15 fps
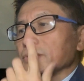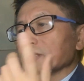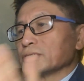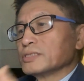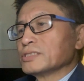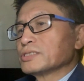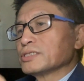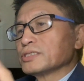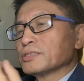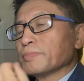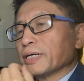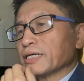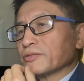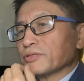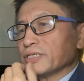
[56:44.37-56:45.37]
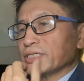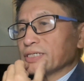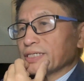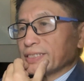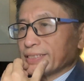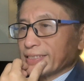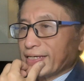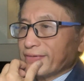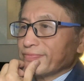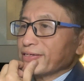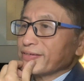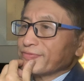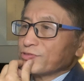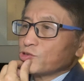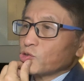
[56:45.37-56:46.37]
this is about the heavy
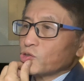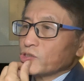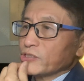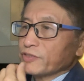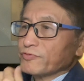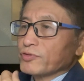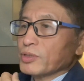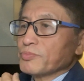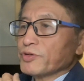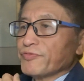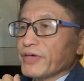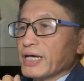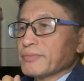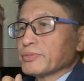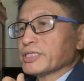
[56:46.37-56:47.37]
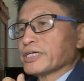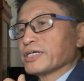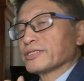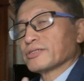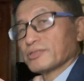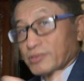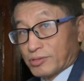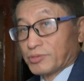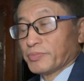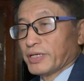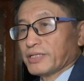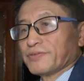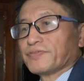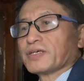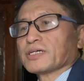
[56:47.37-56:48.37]
lift drawing from the fabricator or
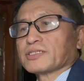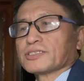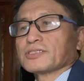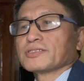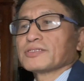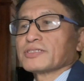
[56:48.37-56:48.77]
manufacturer.